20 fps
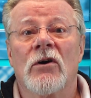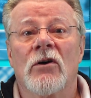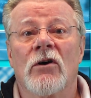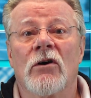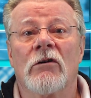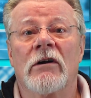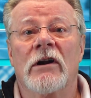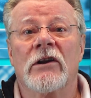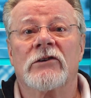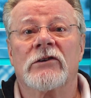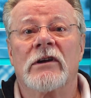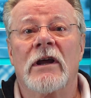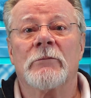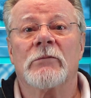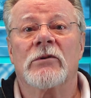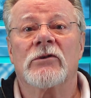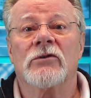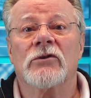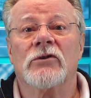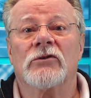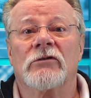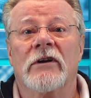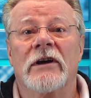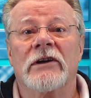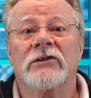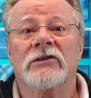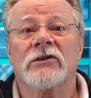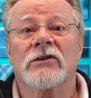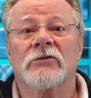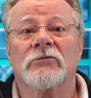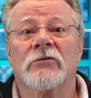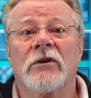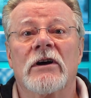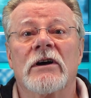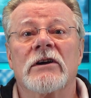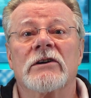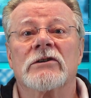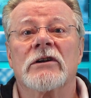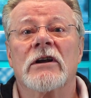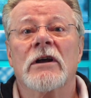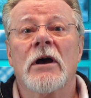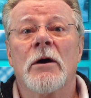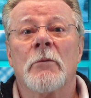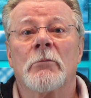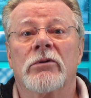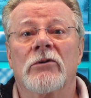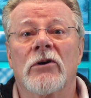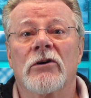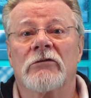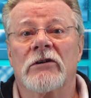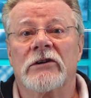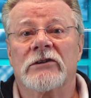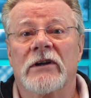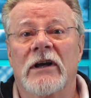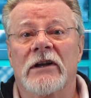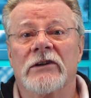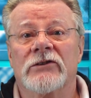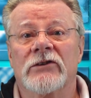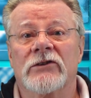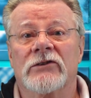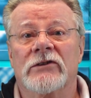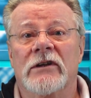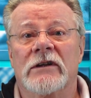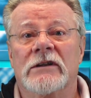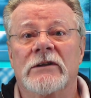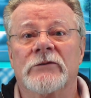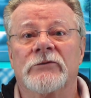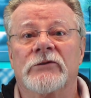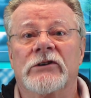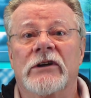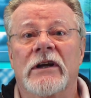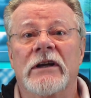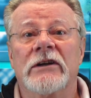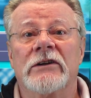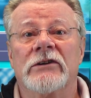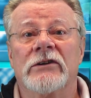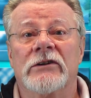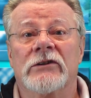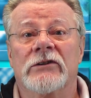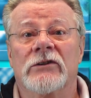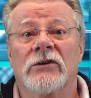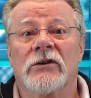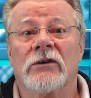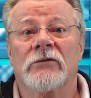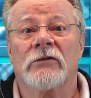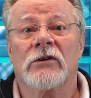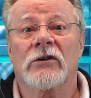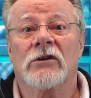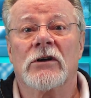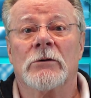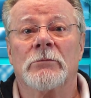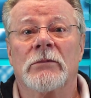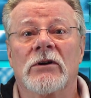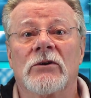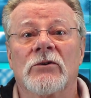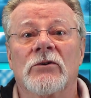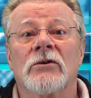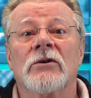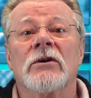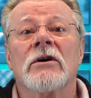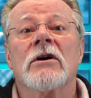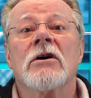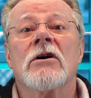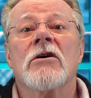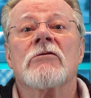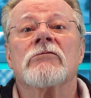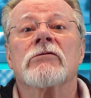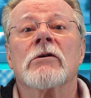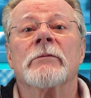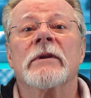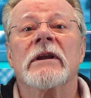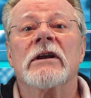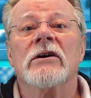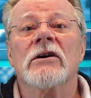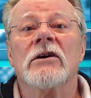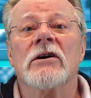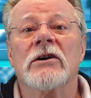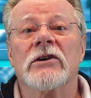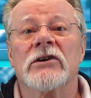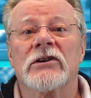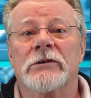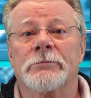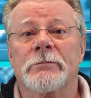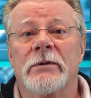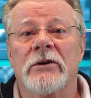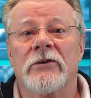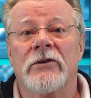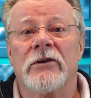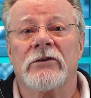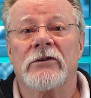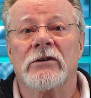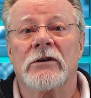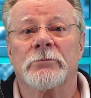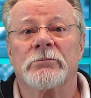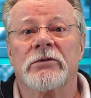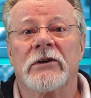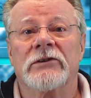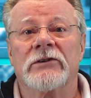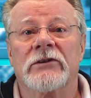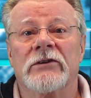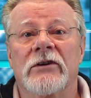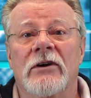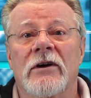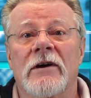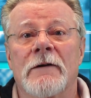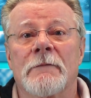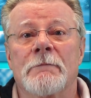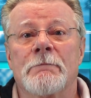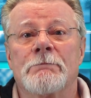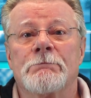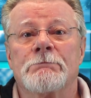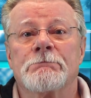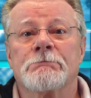or an attempt to trace the rise, progress and successive changes of the common law from the earliest period to the present time.